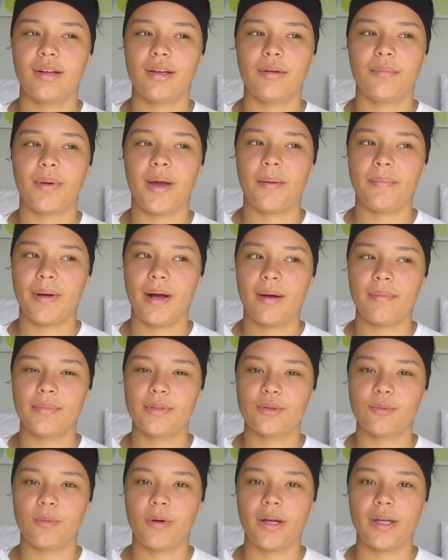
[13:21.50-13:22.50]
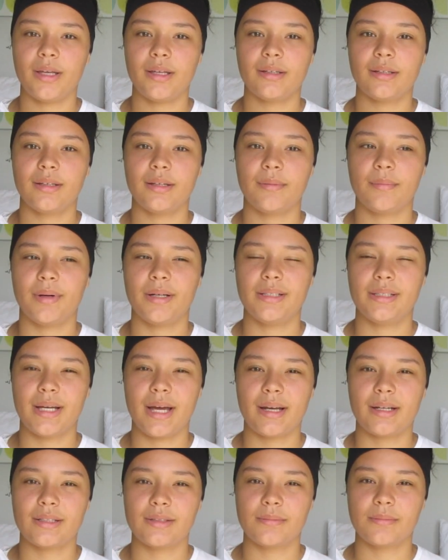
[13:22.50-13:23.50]
And my mom is white and my
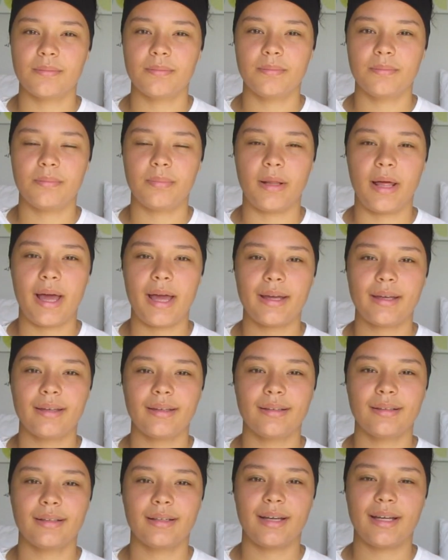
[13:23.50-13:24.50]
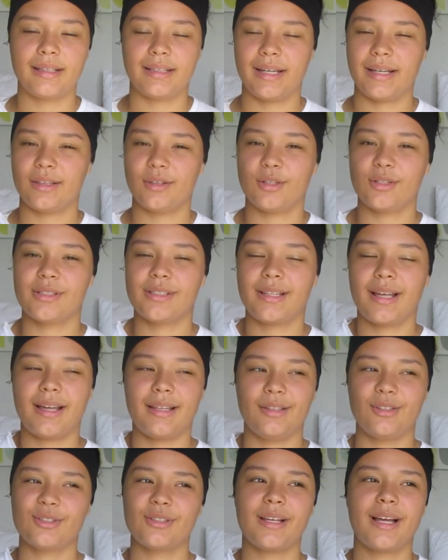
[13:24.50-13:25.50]
dad is black, and like there's
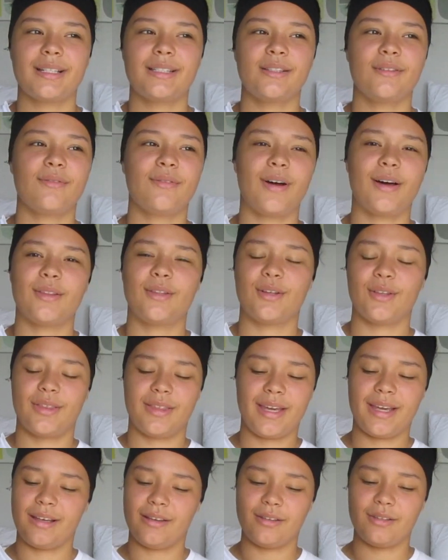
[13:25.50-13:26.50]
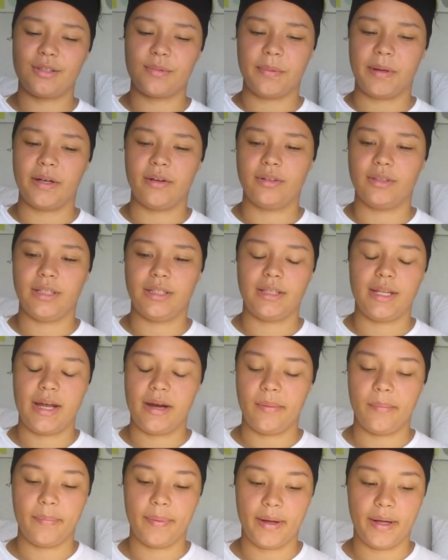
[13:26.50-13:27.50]
lots of other things sprinkled in
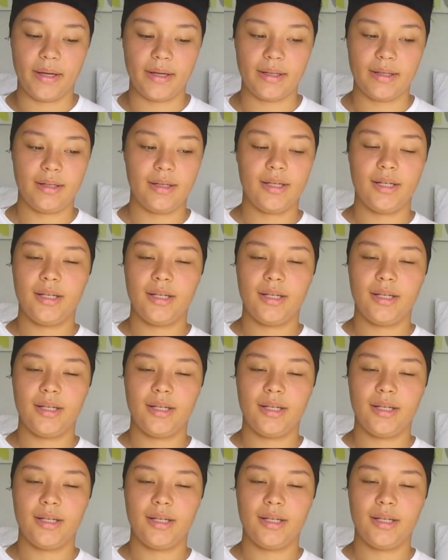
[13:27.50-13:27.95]
there, but